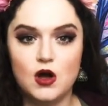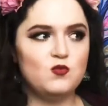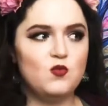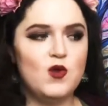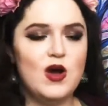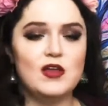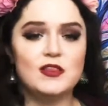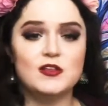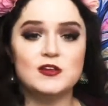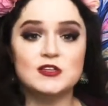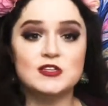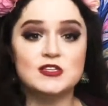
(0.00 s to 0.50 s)

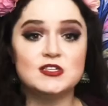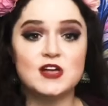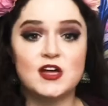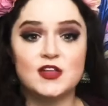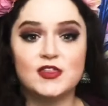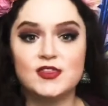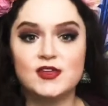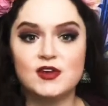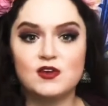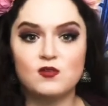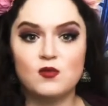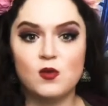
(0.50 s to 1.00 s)
While there's
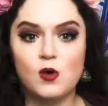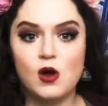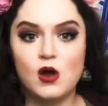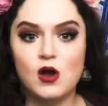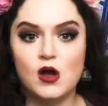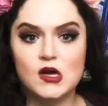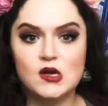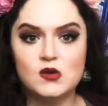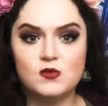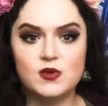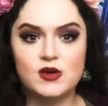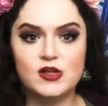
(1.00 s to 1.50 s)
nothing
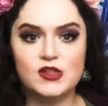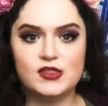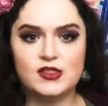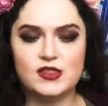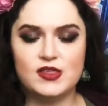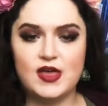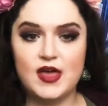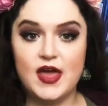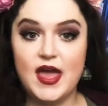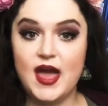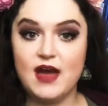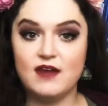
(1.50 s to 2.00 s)
wrong with
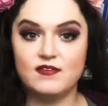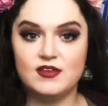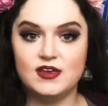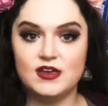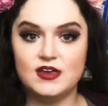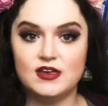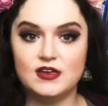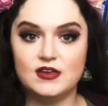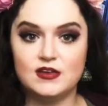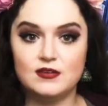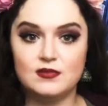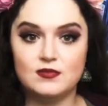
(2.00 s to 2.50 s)

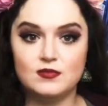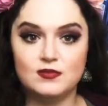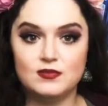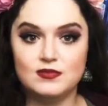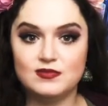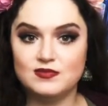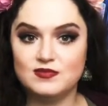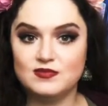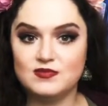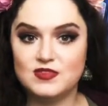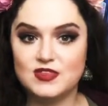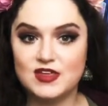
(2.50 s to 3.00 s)
having
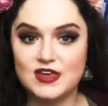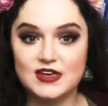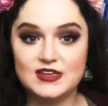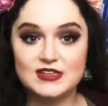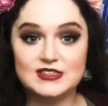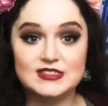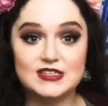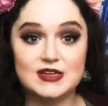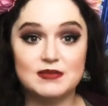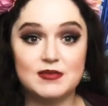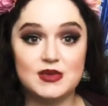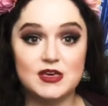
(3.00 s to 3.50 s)
things
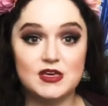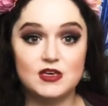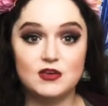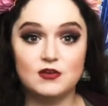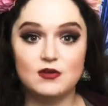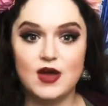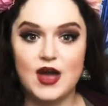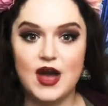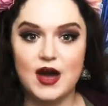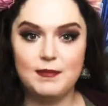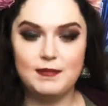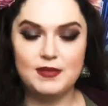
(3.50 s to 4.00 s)
that make you
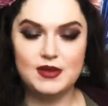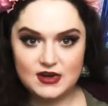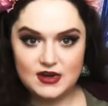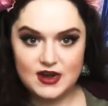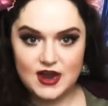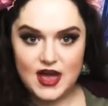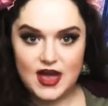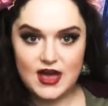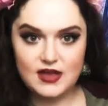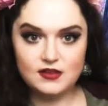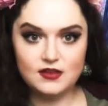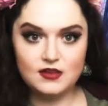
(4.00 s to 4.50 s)
happy.
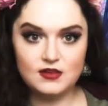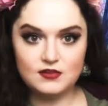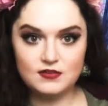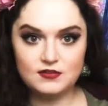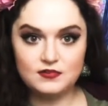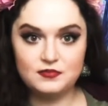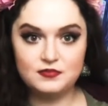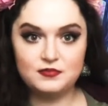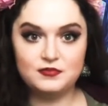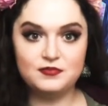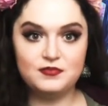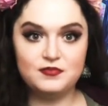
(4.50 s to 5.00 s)
I
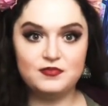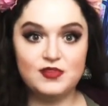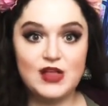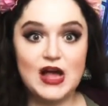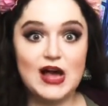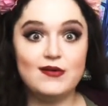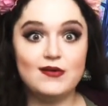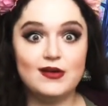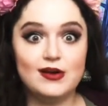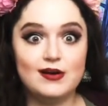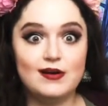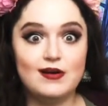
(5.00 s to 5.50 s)
love
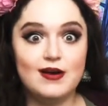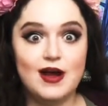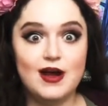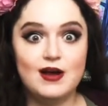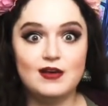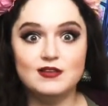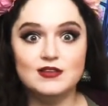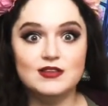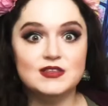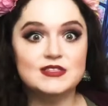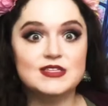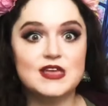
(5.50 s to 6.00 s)
flower
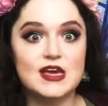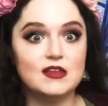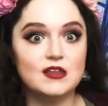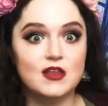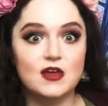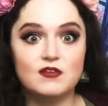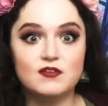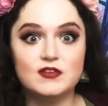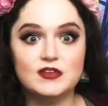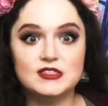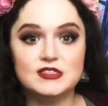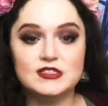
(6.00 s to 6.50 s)
crowns, I
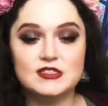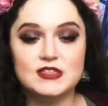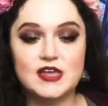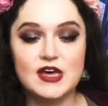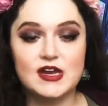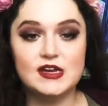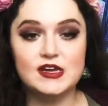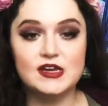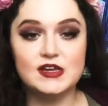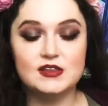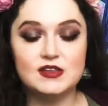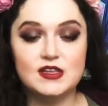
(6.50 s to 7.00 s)
love
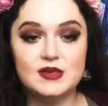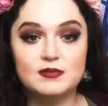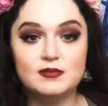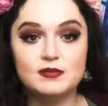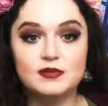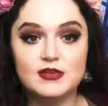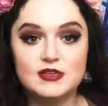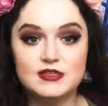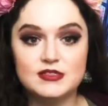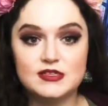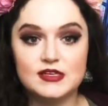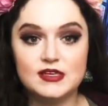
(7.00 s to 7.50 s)
aesthetically
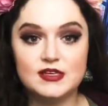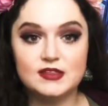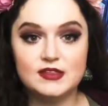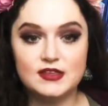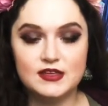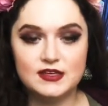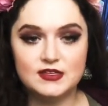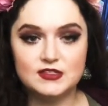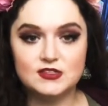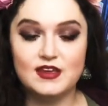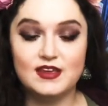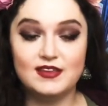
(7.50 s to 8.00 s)
pleasing
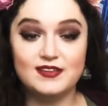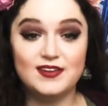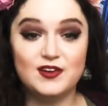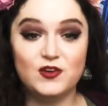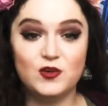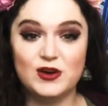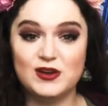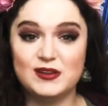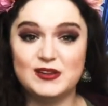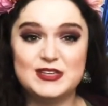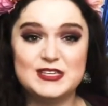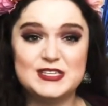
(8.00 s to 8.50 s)
things,
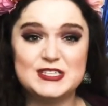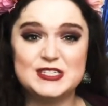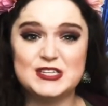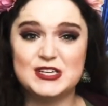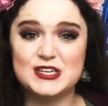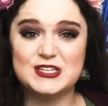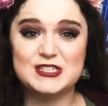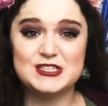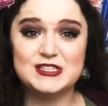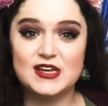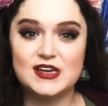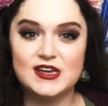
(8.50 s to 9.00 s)
or at least they're
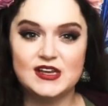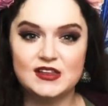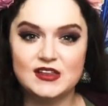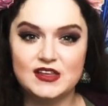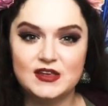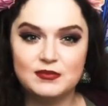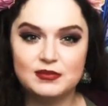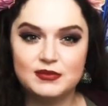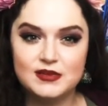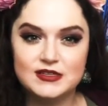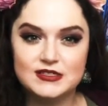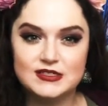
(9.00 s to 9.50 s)
aesthetically
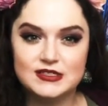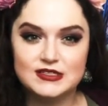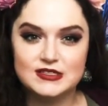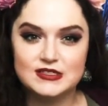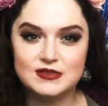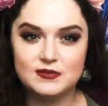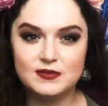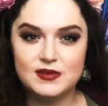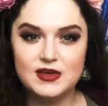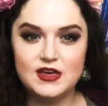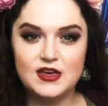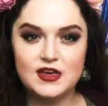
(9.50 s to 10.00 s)
pleasing to
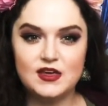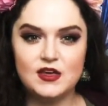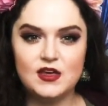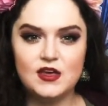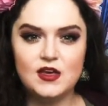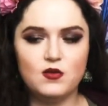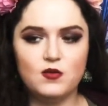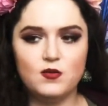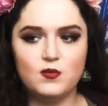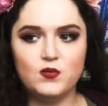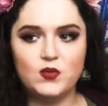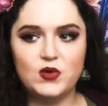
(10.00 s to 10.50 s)
me,
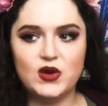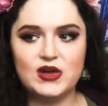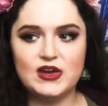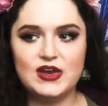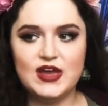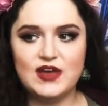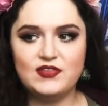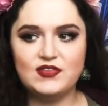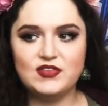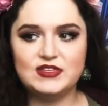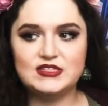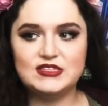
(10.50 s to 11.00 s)
but
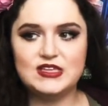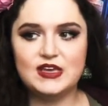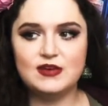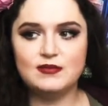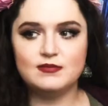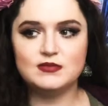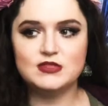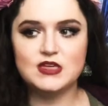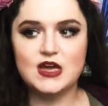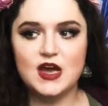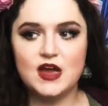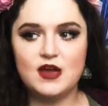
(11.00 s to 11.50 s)
at the same
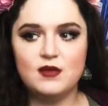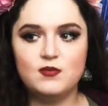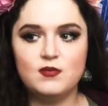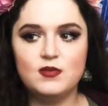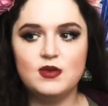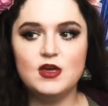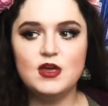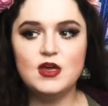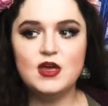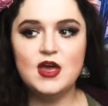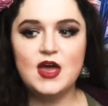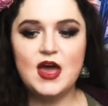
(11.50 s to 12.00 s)
time,
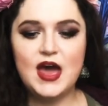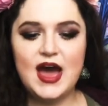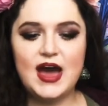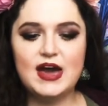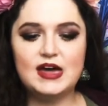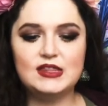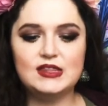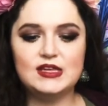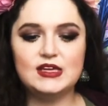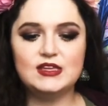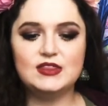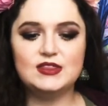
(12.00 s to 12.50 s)
I
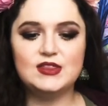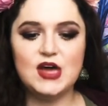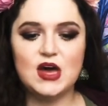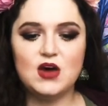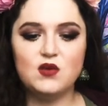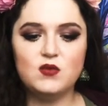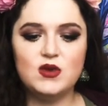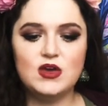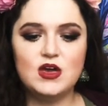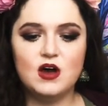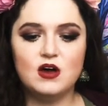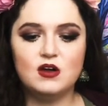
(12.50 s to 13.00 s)
think that
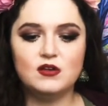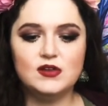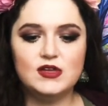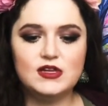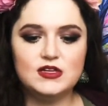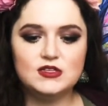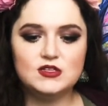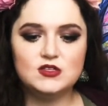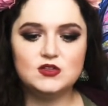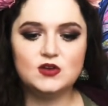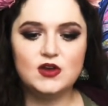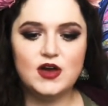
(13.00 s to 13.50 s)
we all
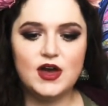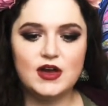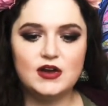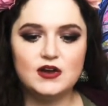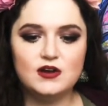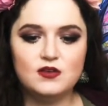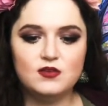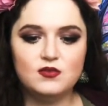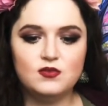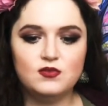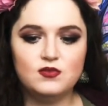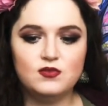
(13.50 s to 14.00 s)
need to kind
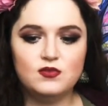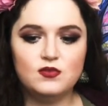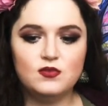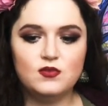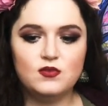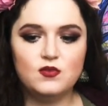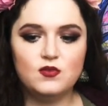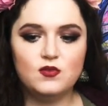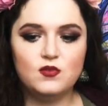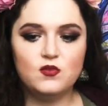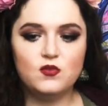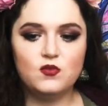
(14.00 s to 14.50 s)
of
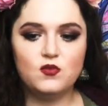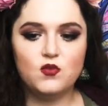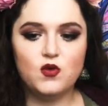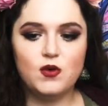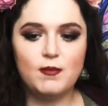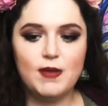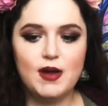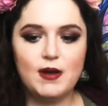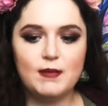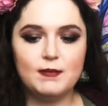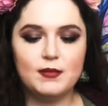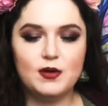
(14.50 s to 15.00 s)

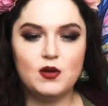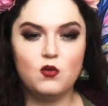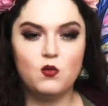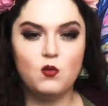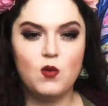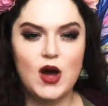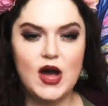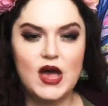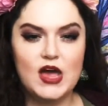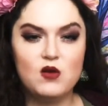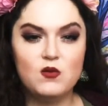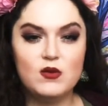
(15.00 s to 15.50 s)
remember
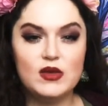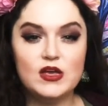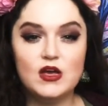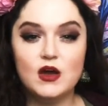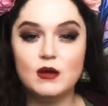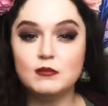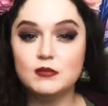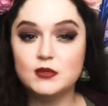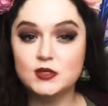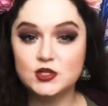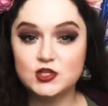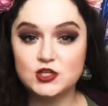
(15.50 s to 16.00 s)
why we
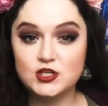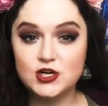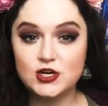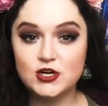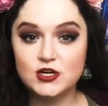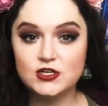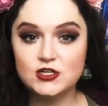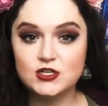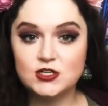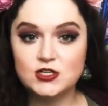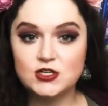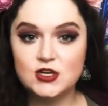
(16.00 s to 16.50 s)
come to
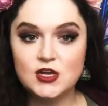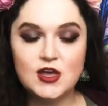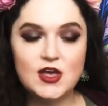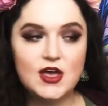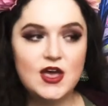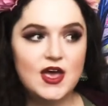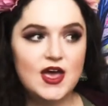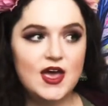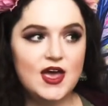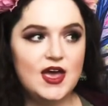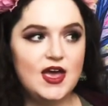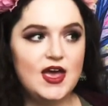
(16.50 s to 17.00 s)
church
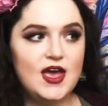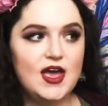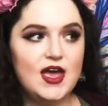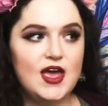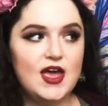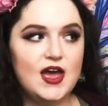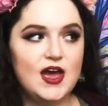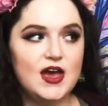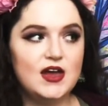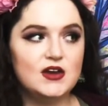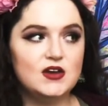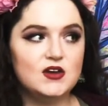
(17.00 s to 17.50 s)

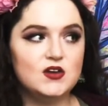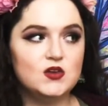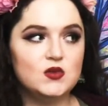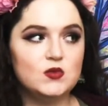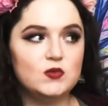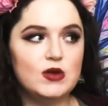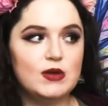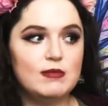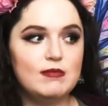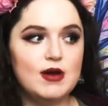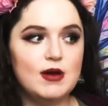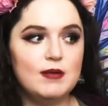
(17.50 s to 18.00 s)
and
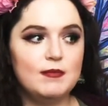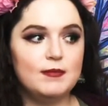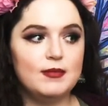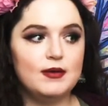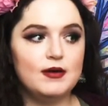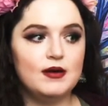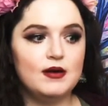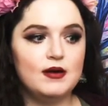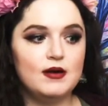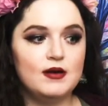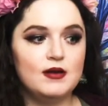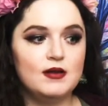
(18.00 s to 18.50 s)

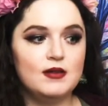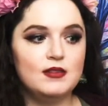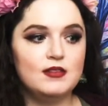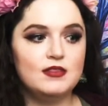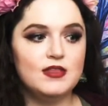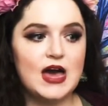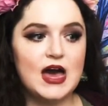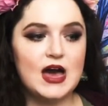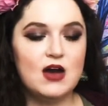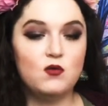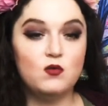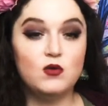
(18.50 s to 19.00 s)
remember
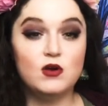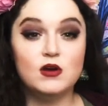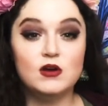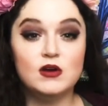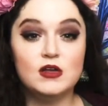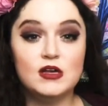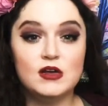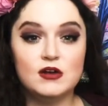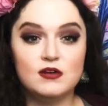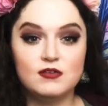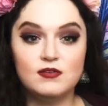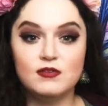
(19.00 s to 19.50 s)
that we're
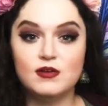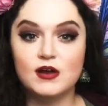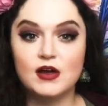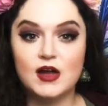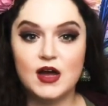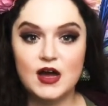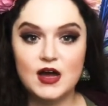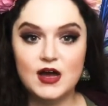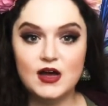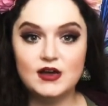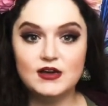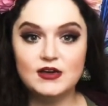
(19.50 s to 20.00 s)
here for
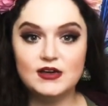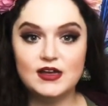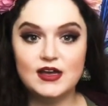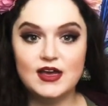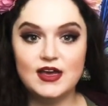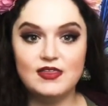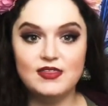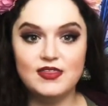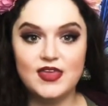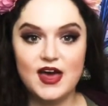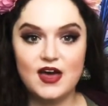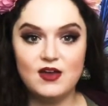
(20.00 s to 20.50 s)
God
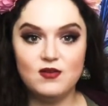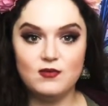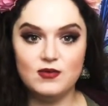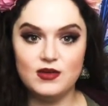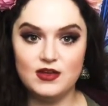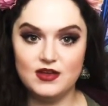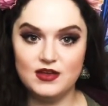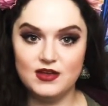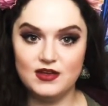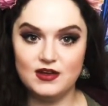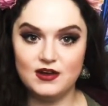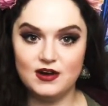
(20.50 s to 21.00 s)
and that
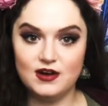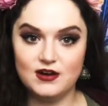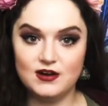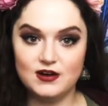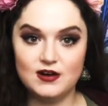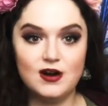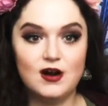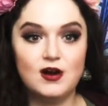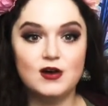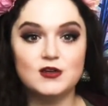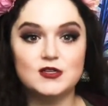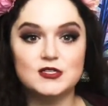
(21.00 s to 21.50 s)
we are
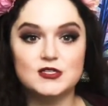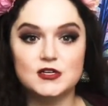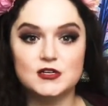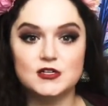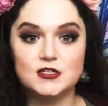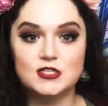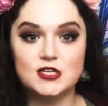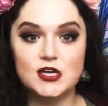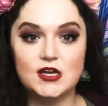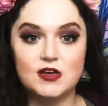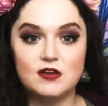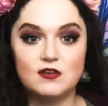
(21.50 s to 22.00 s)
all
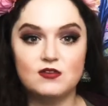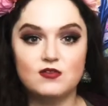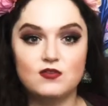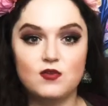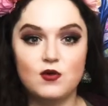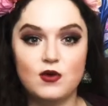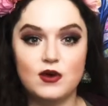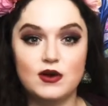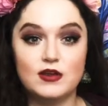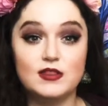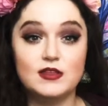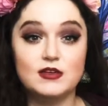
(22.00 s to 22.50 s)
searching
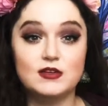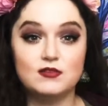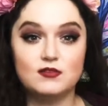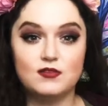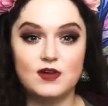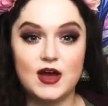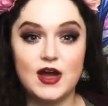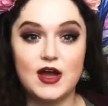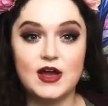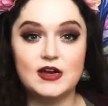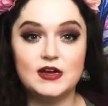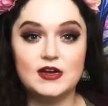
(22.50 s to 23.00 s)
for the
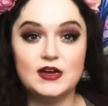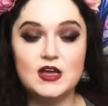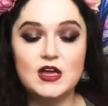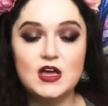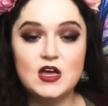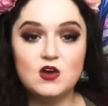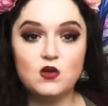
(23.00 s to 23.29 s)
divine.